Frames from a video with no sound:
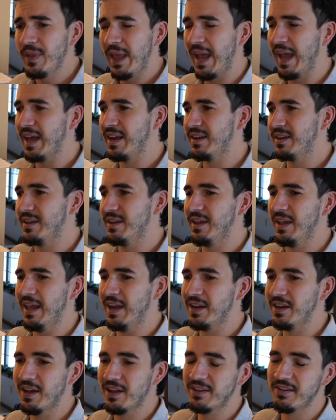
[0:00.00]
and in
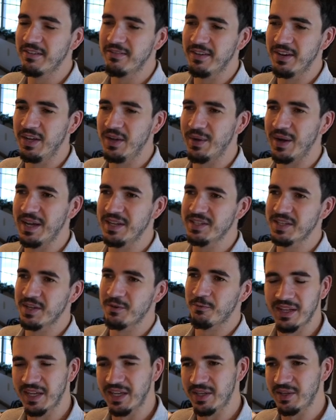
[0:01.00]
another video I
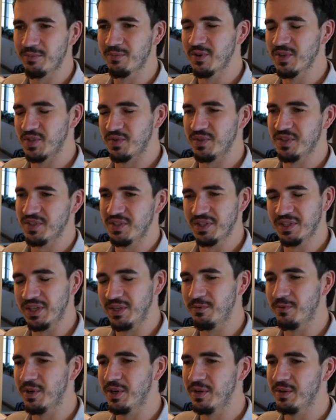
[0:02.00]
did, like most recently
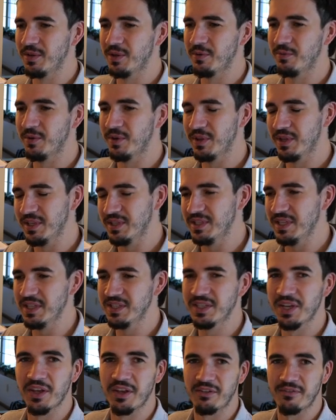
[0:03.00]
one, the, one, the
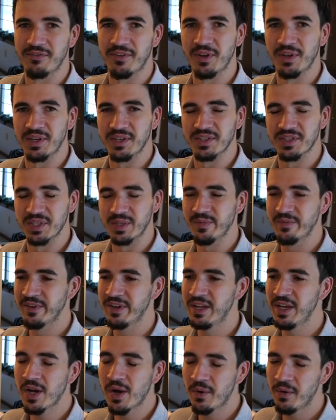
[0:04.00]
detailing falling asleep
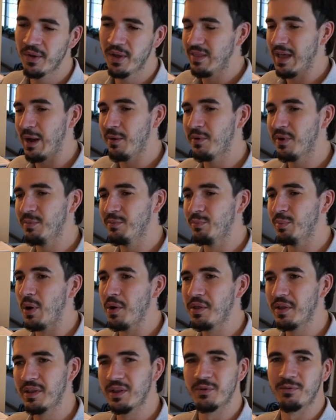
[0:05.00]
video, that one,
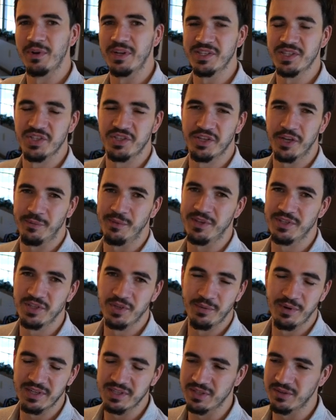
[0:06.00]
both of the rinses took me
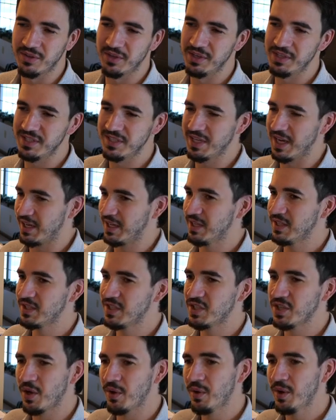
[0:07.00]
2 minutes and 30 seconds,
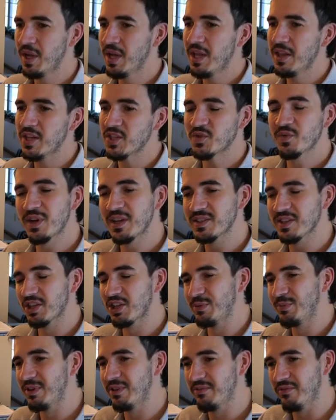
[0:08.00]
so this one has a
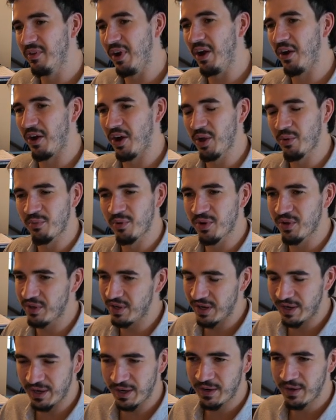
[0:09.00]
little bit of variable
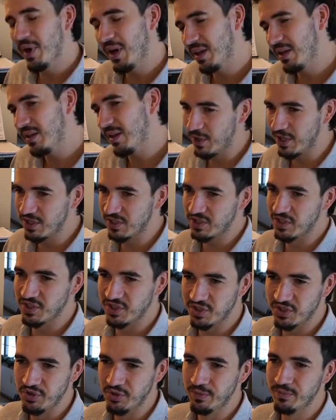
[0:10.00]
here, but we can just
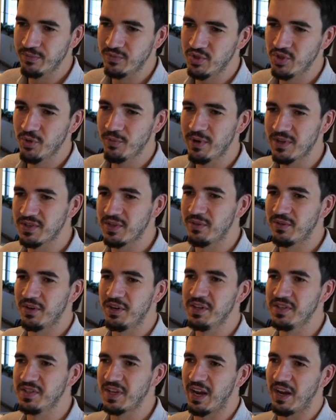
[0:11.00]
assume 2 minutes and
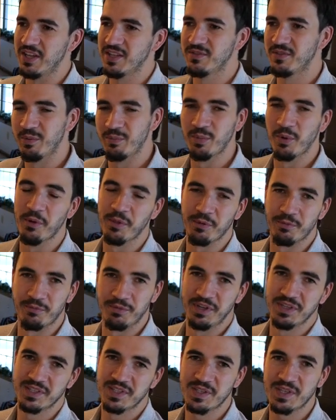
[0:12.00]
30 seconds for both
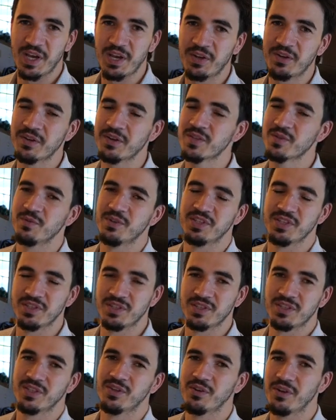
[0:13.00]
rinse cycles, which
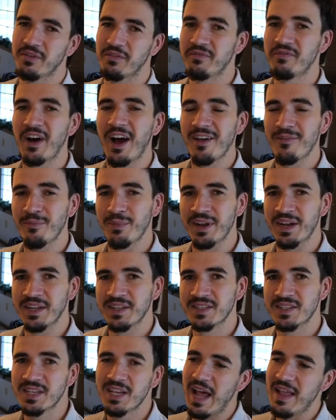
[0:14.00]
is a total of 5
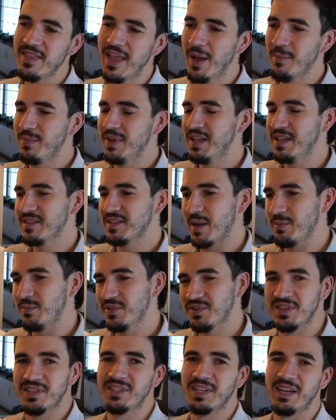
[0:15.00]
minutes, and that means I'm
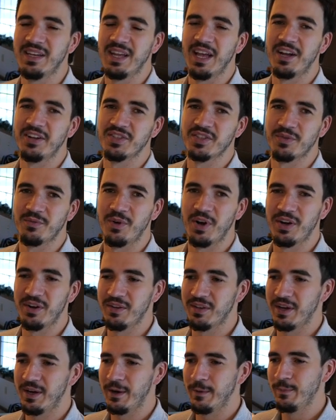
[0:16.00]
using 10 gallons of water
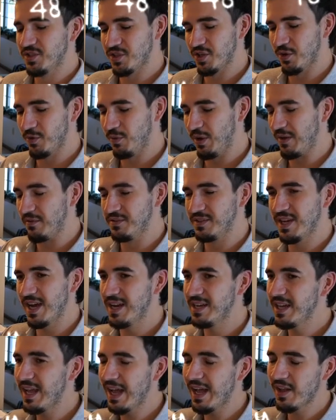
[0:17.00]
there. So we have
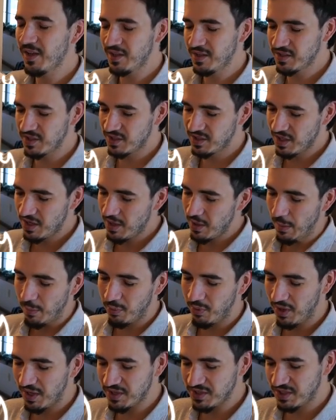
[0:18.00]
10 gallons
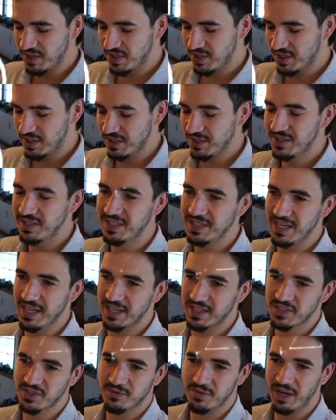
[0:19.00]
plus
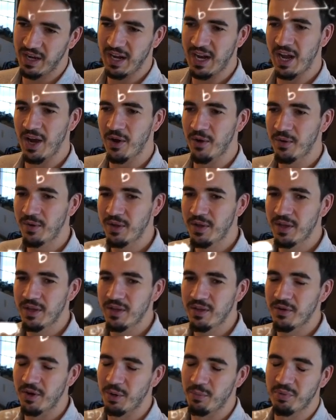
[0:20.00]
6 right now,
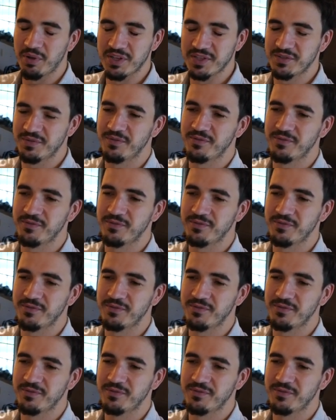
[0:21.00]
or plus